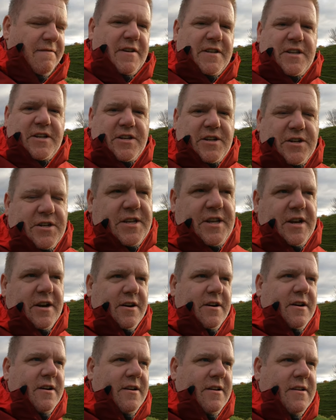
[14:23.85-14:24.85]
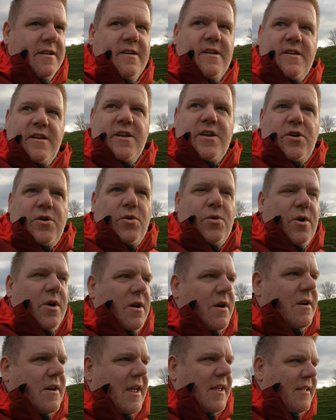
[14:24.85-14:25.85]
Visitors here who
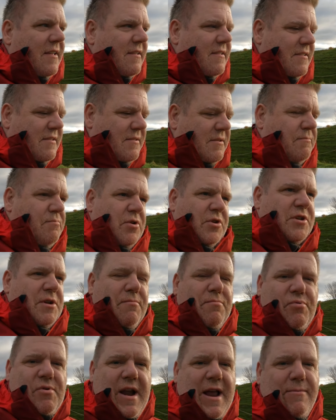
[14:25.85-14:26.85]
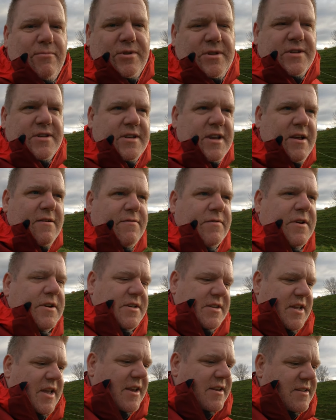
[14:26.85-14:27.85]
are like pushing prams and stuff,
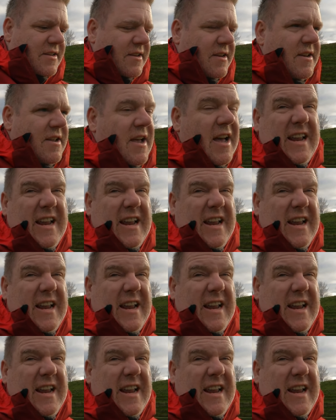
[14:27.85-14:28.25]
there's kids.